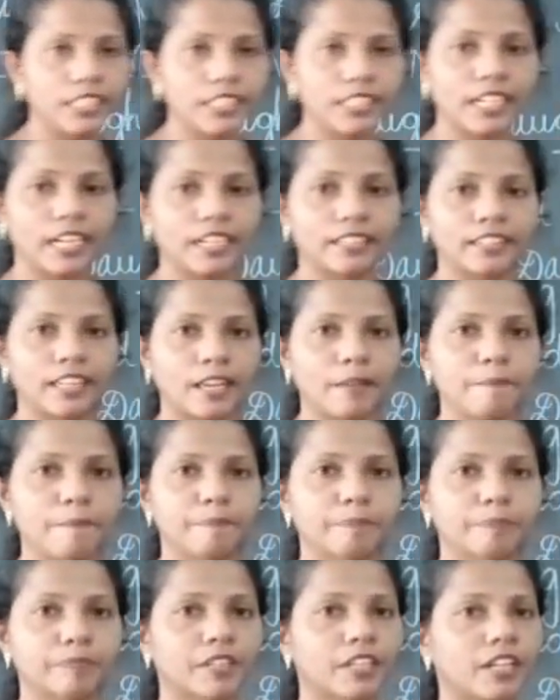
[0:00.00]
he get them?
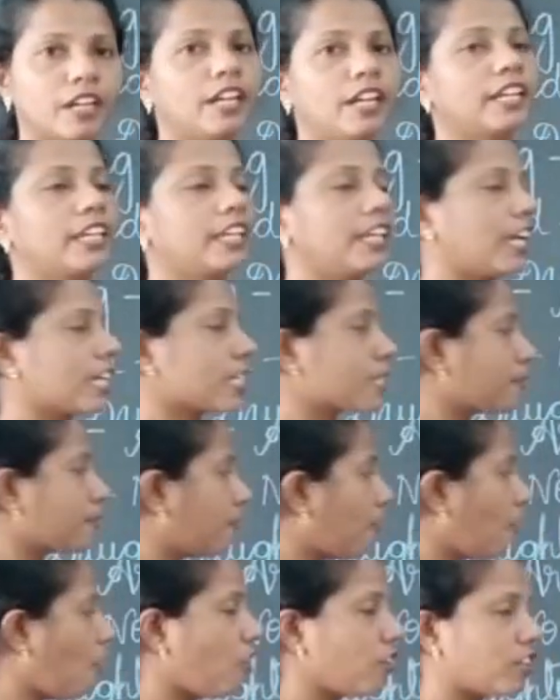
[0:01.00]
He has
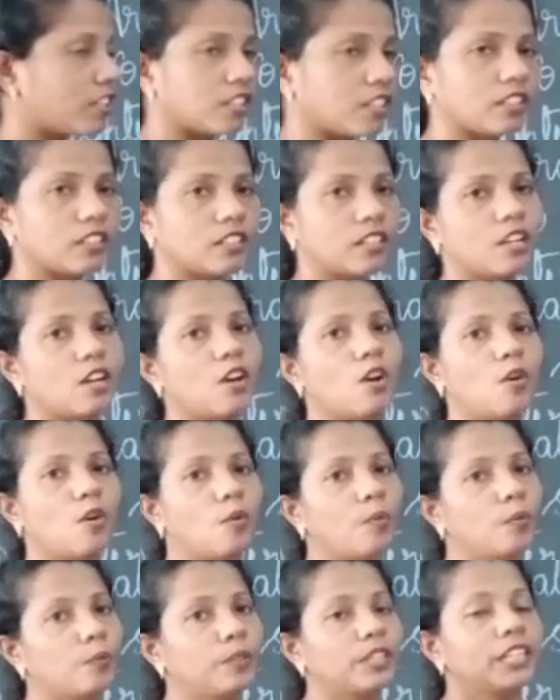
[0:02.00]

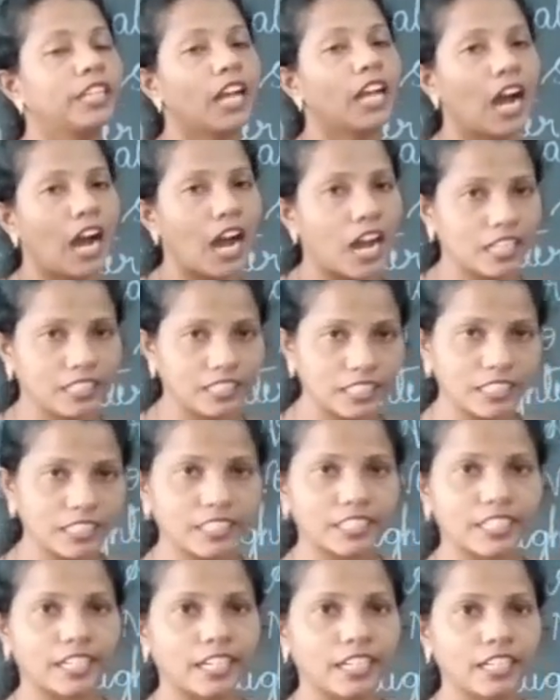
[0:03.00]
fought with the
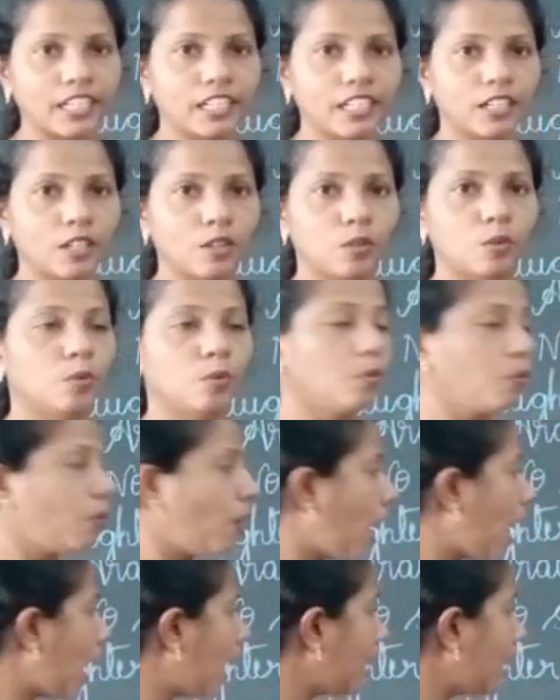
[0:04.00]
other king who
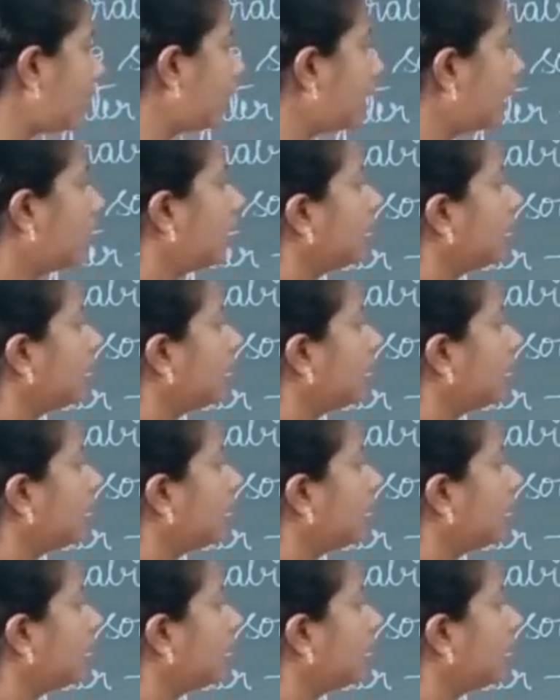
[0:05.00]
had